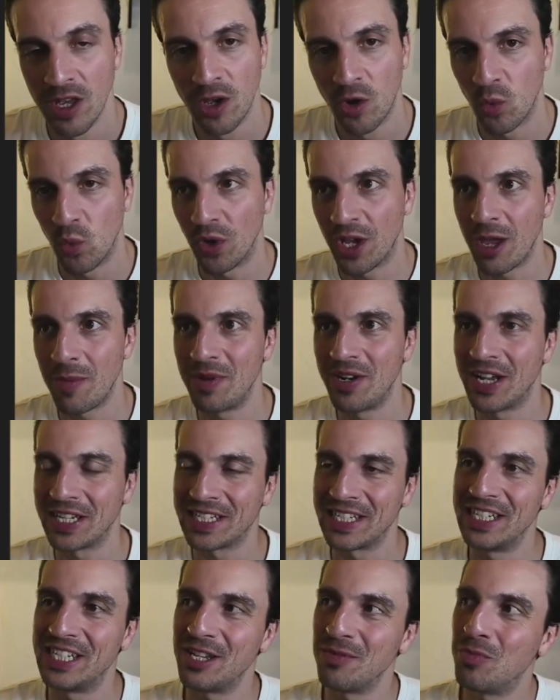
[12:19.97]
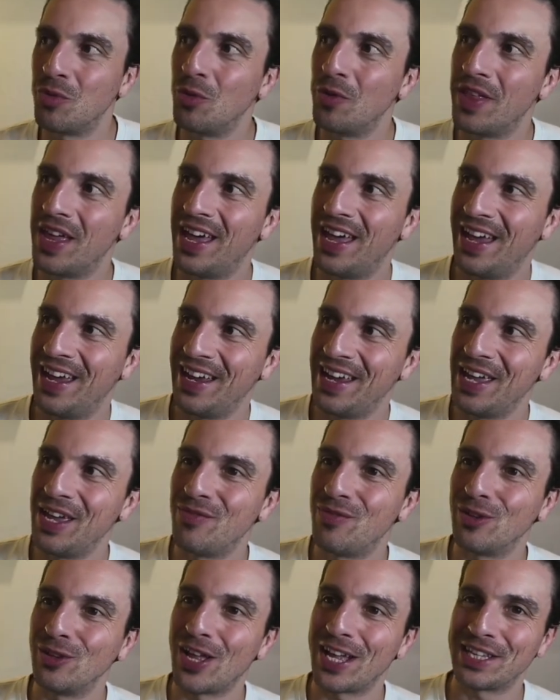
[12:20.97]
We'll keep it nice and simple there. If
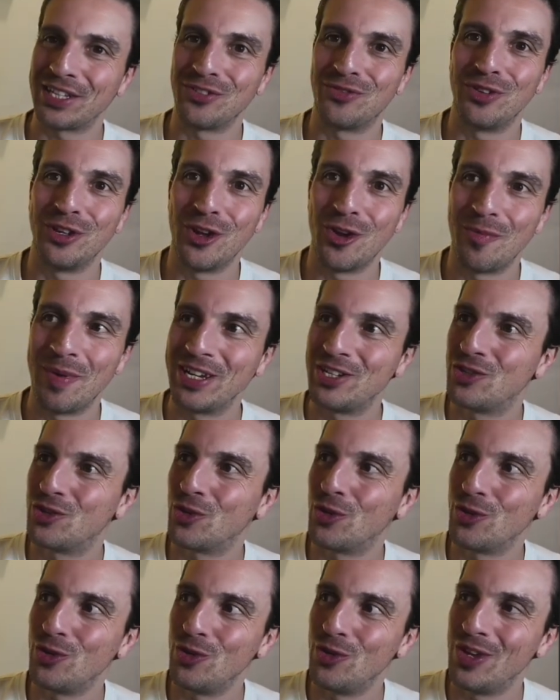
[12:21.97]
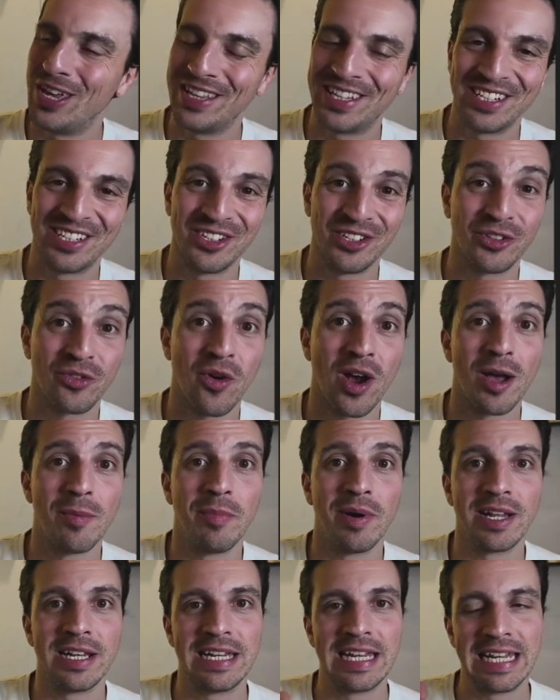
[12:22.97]
you like this video, make sure you hit the subscribe
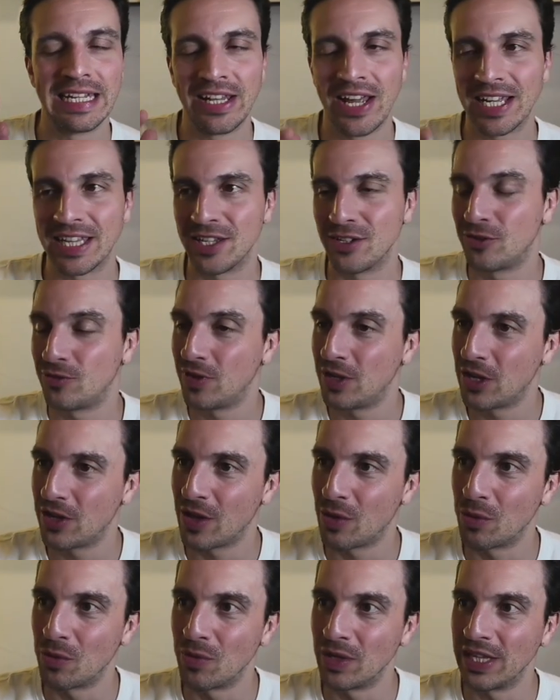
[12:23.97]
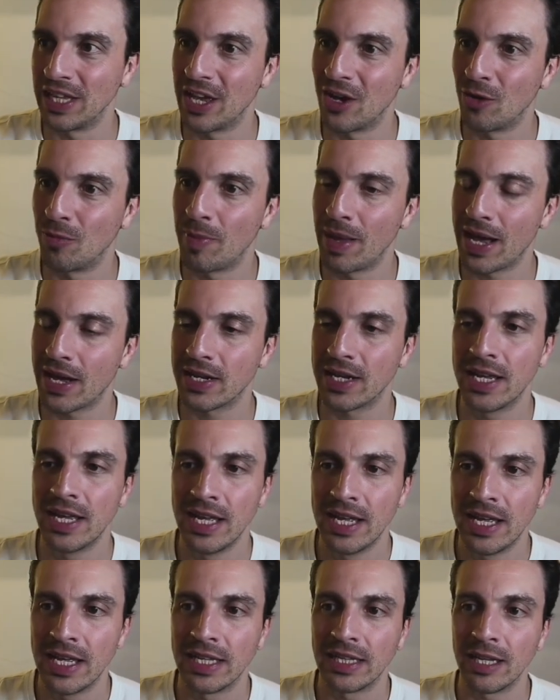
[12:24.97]
button and like this video. That would really help out.
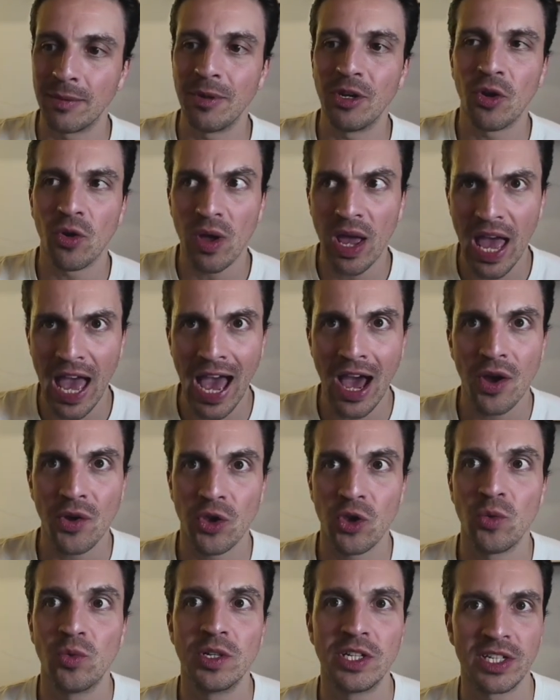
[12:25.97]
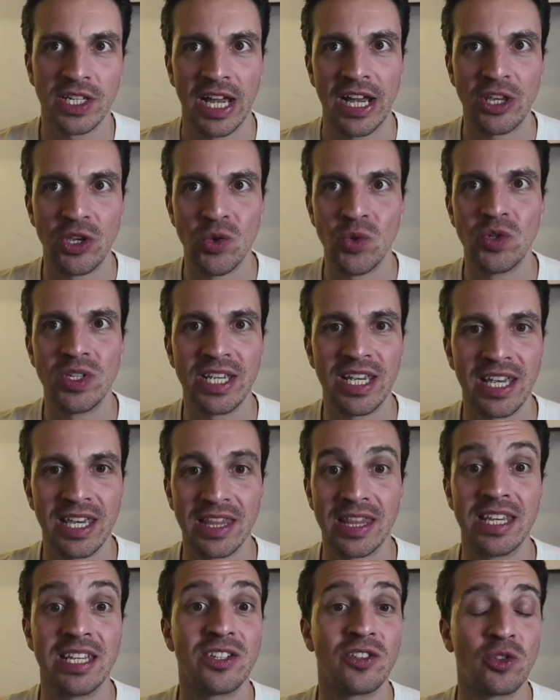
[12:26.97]
Let me know how you would start using
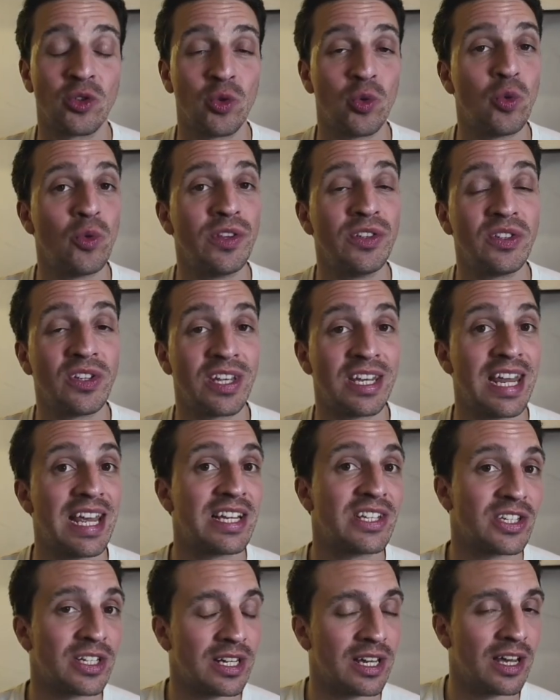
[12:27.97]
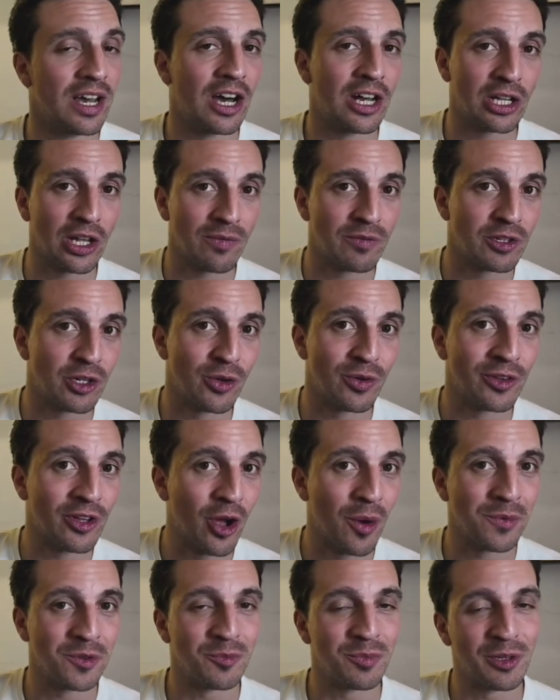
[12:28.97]
this tool, this connection. I'd love to know in the
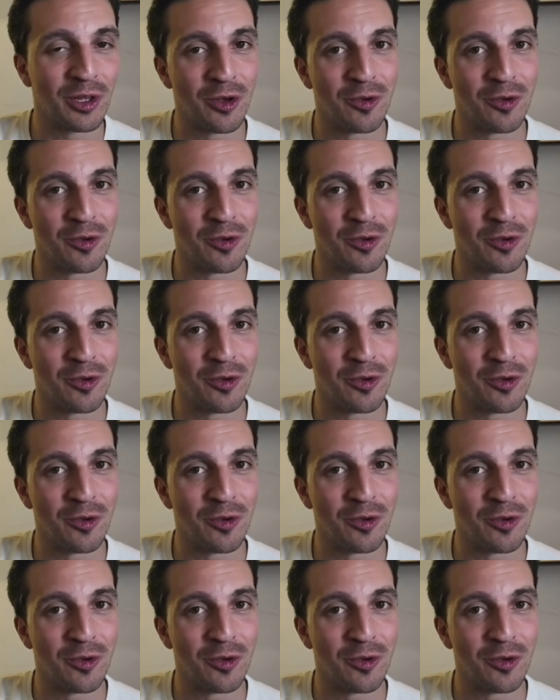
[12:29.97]
comments below.